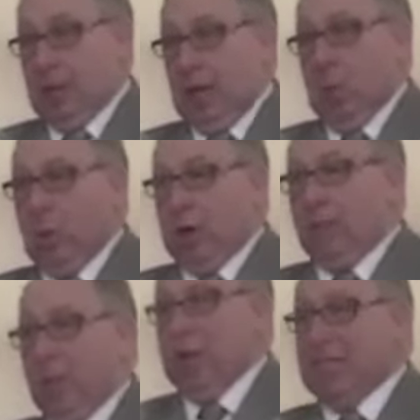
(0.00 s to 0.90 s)
And one of
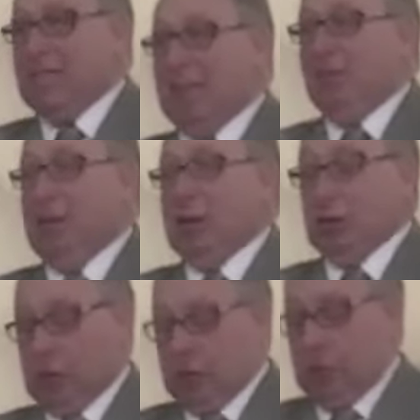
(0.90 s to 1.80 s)
only 70
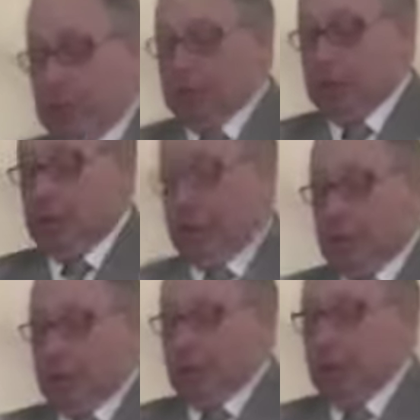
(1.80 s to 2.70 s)
schools
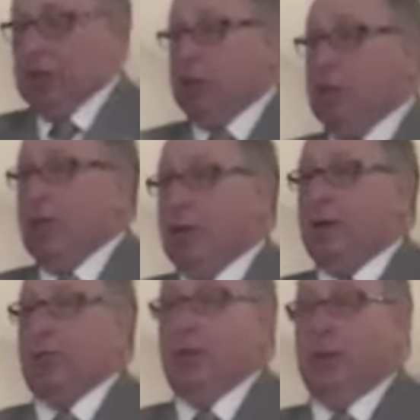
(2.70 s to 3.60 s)
this
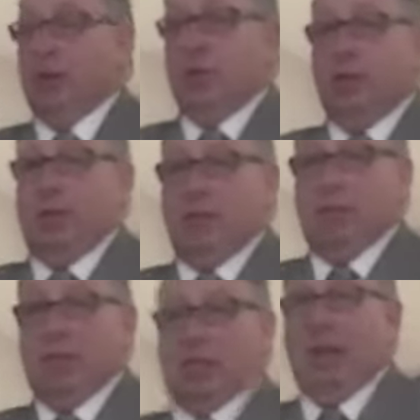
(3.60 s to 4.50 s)
year to
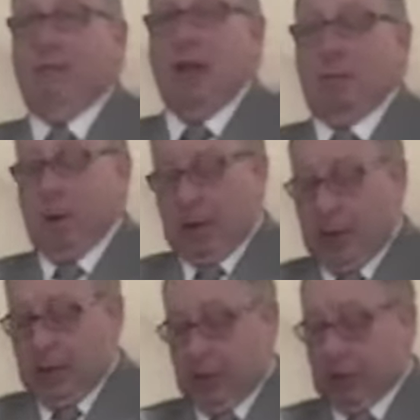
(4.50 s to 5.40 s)
receive that
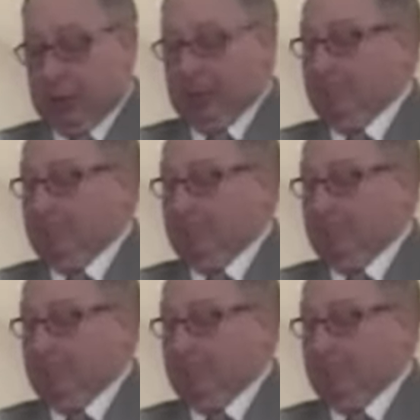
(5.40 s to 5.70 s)
recognition.